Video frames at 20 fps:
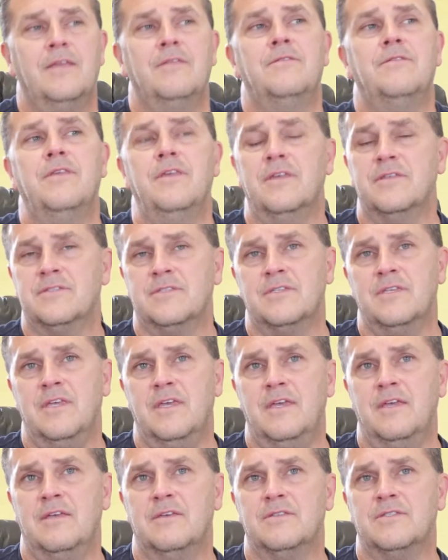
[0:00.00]
this
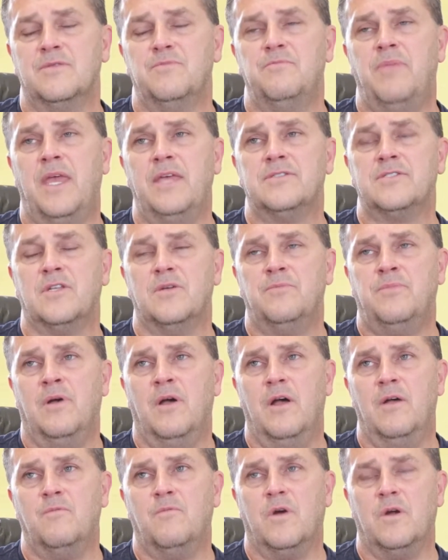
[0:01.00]
is based
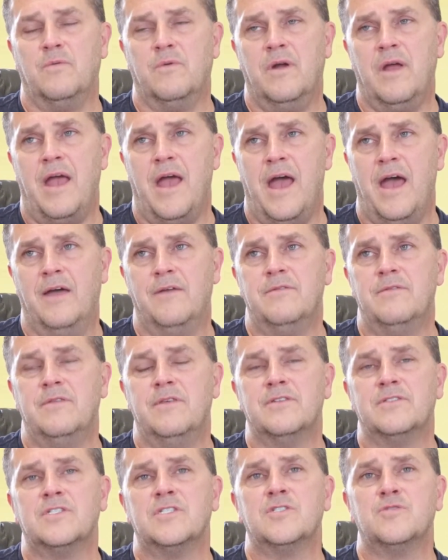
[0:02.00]
upon where we're at.
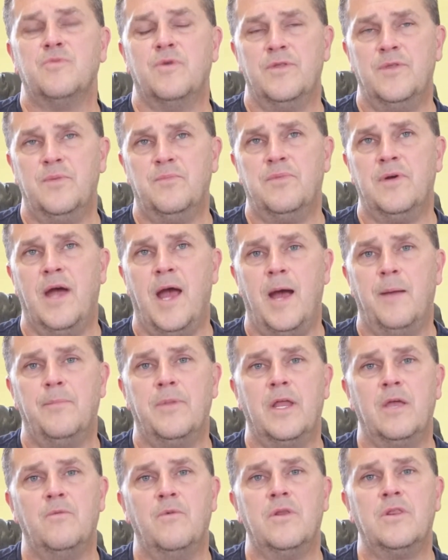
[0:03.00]
This is what the
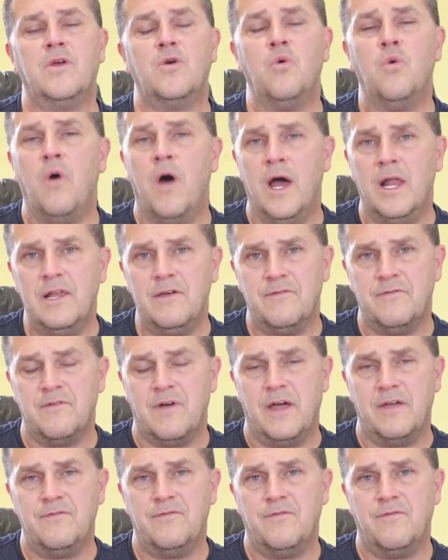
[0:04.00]
property would
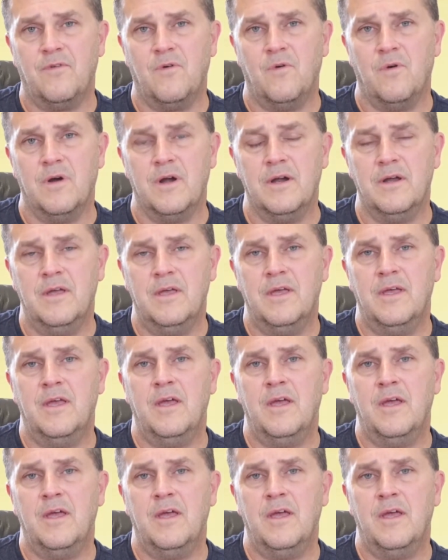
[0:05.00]
qualify for